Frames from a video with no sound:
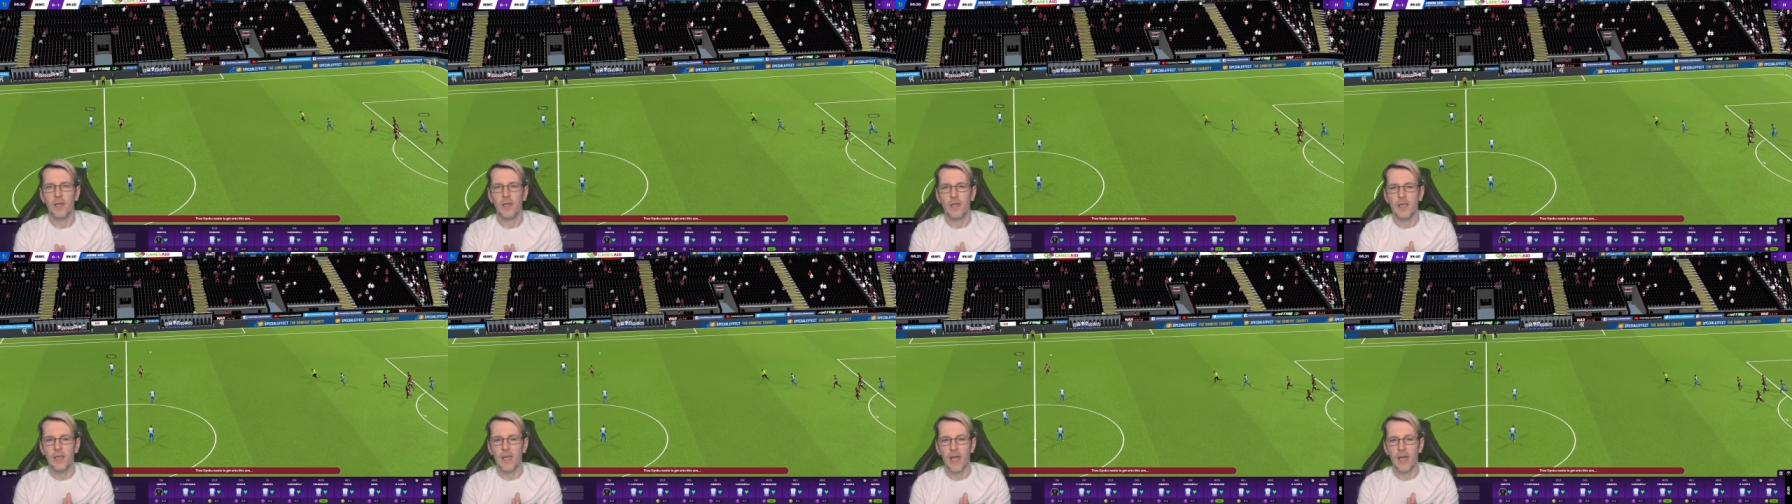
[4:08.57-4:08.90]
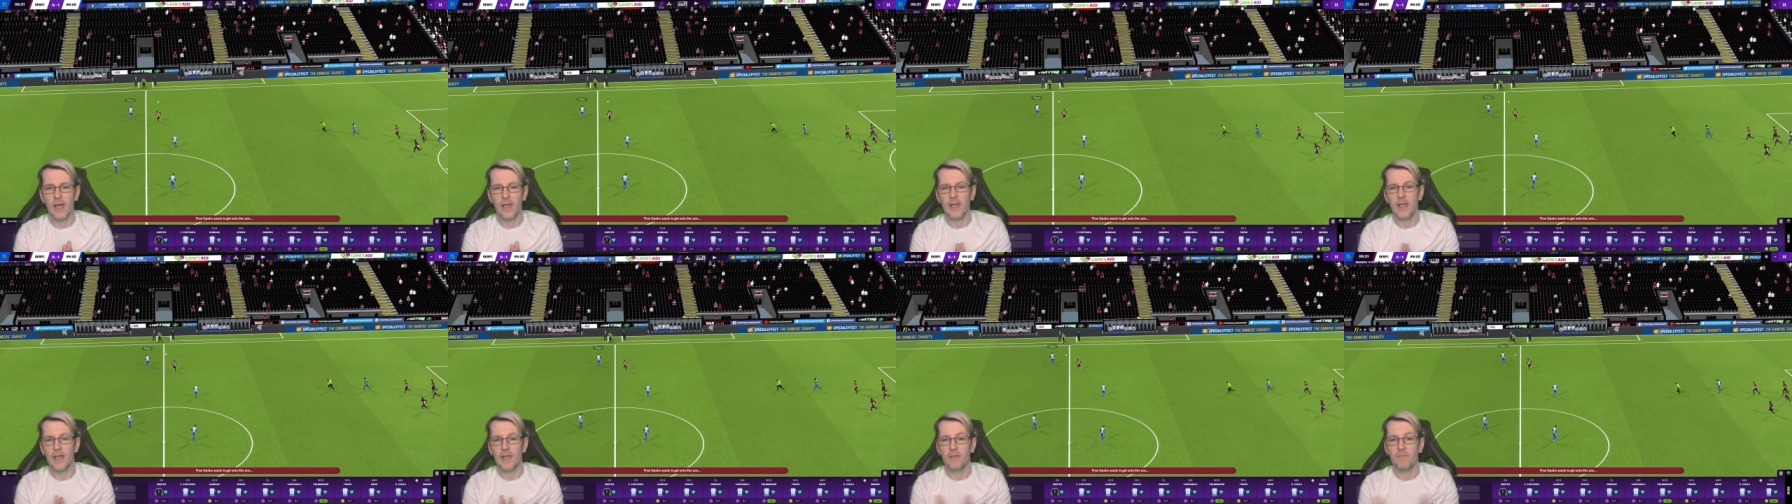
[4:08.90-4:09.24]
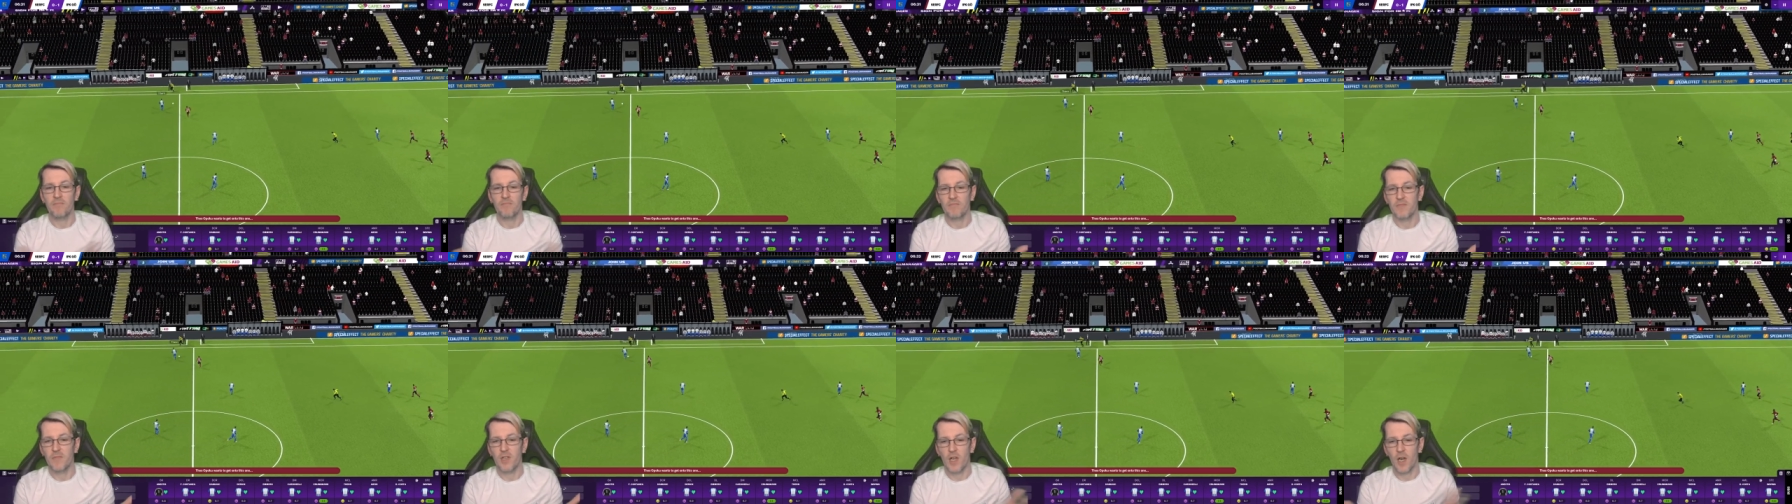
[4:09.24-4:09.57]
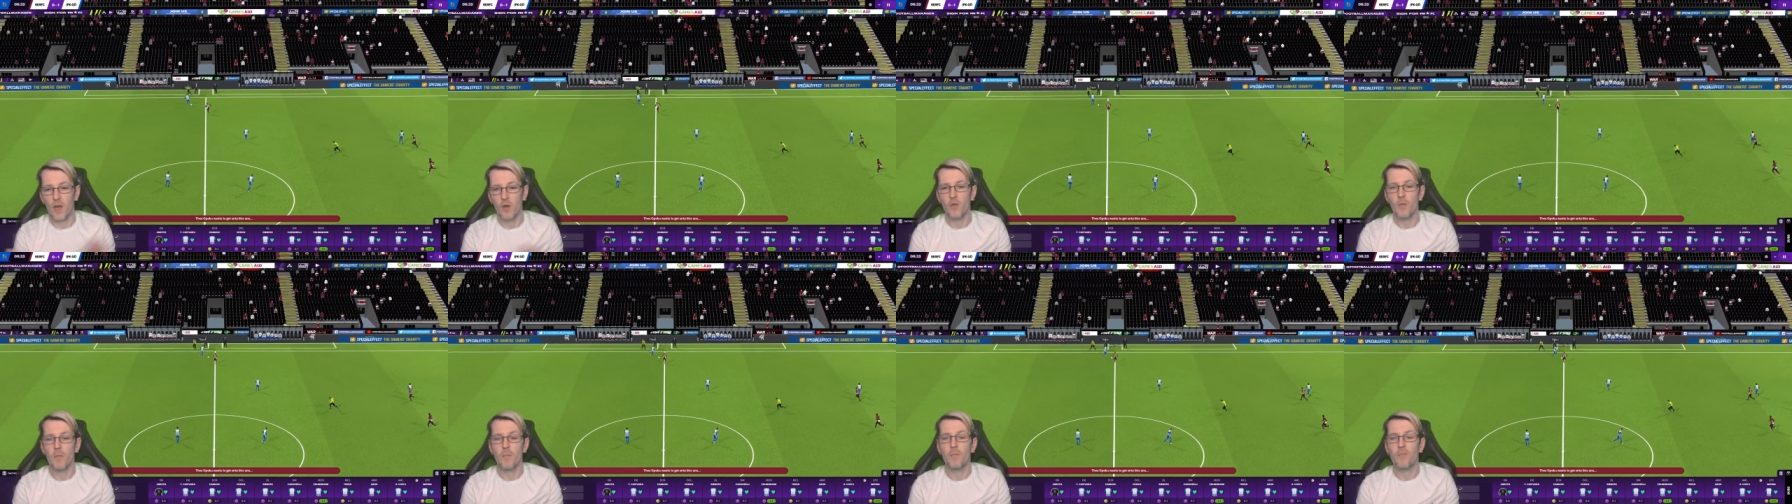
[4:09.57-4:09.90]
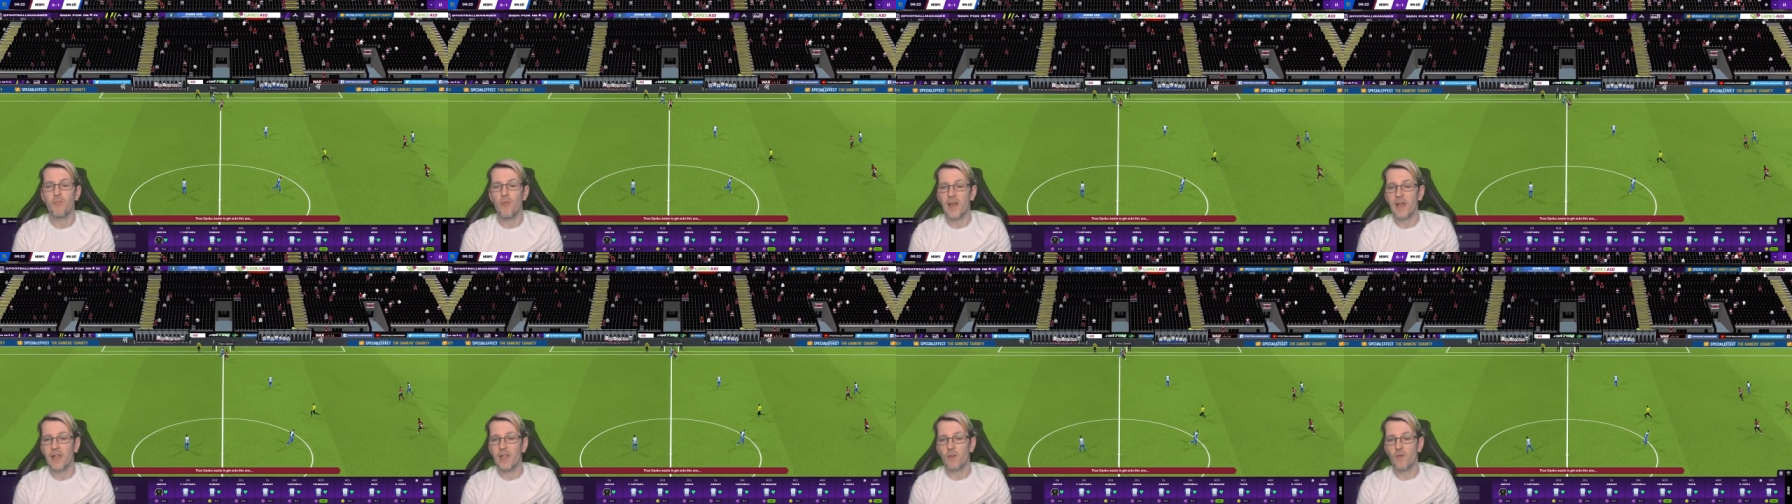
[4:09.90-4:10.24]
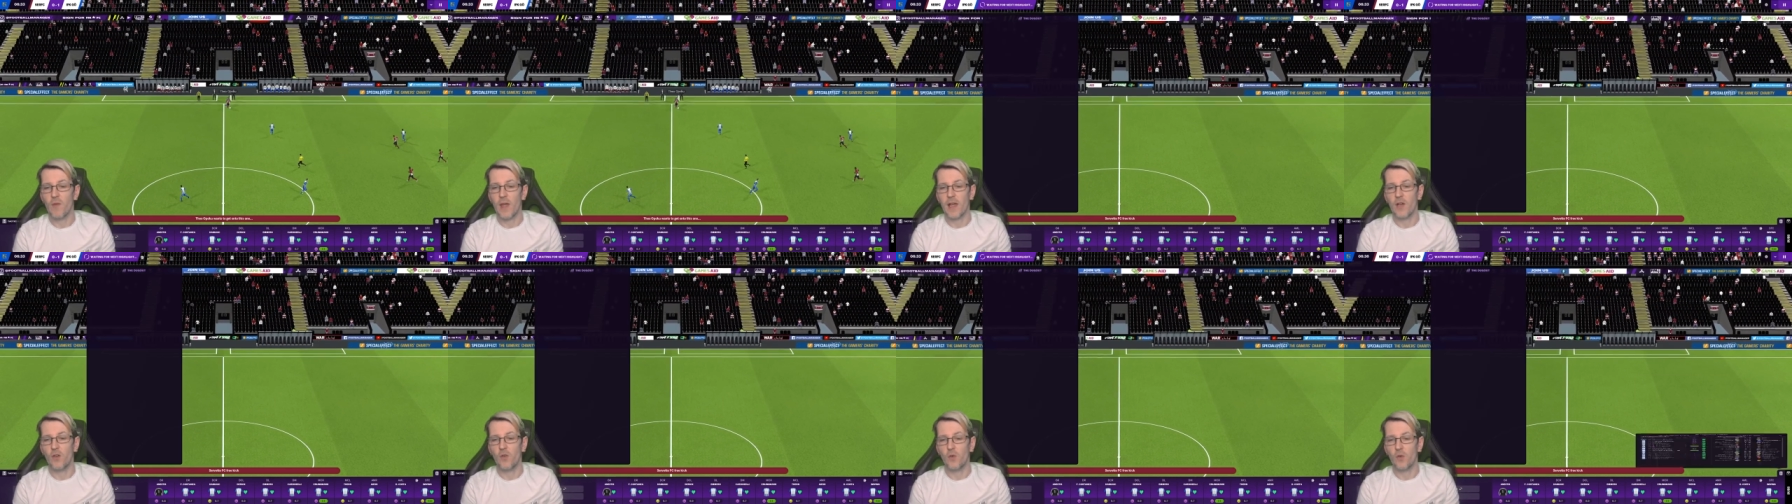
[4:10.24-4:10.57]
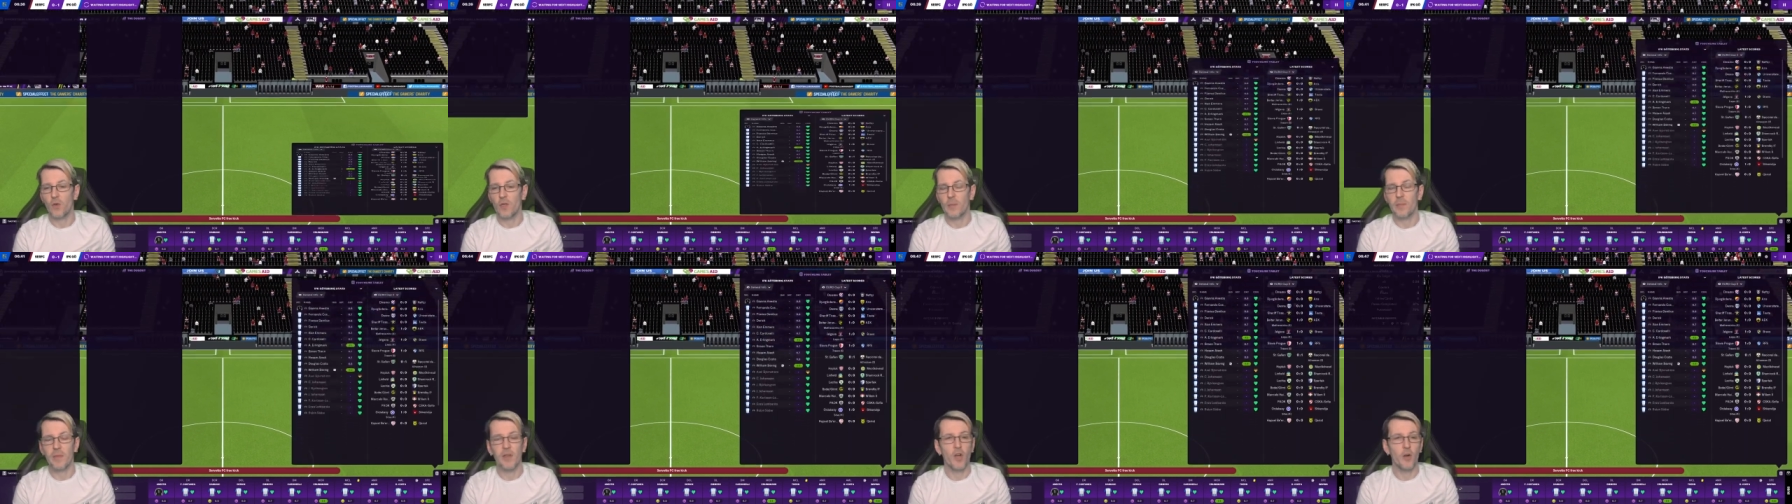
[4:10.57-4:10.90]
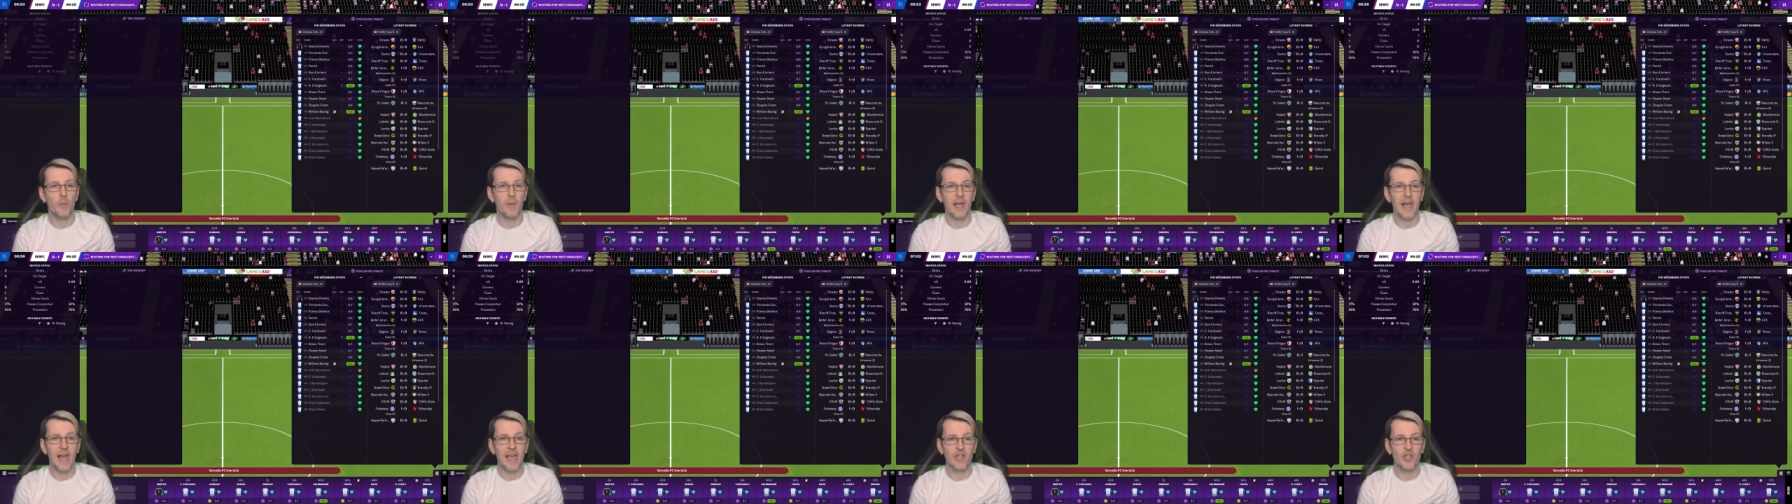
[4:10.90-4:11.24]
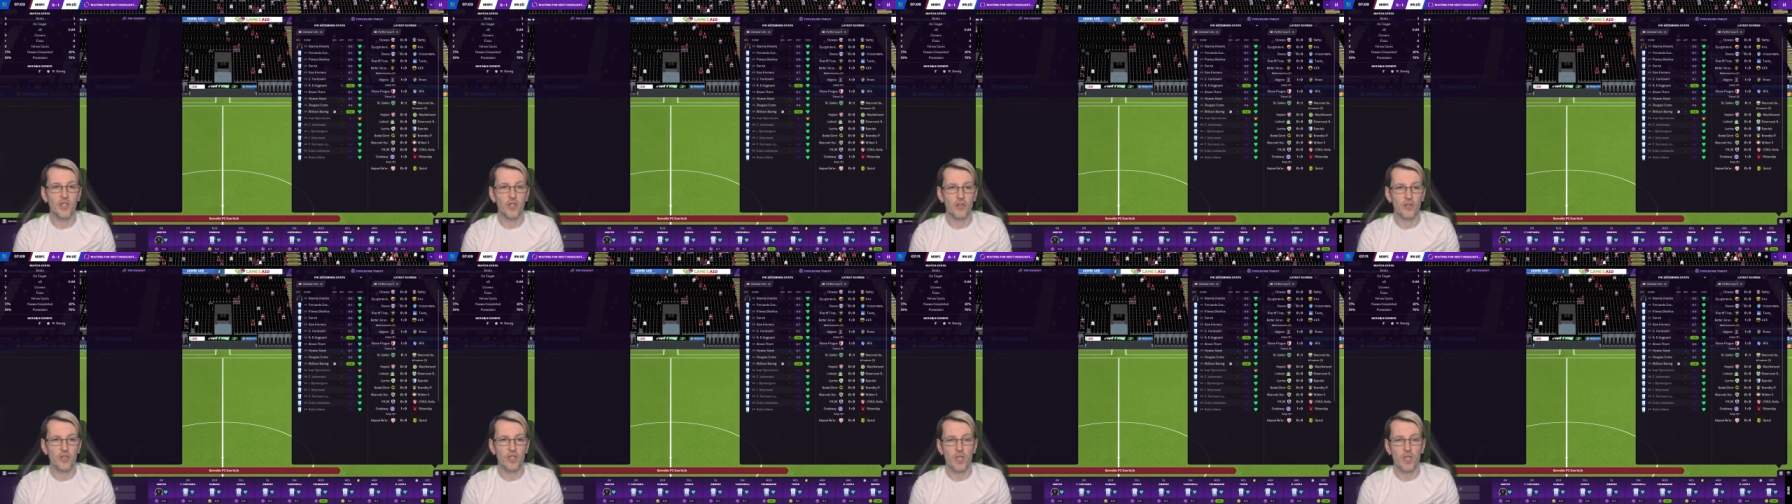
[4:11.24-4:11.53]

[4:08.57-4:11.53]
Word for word: Yeah, can, you know, break the record and become a legend.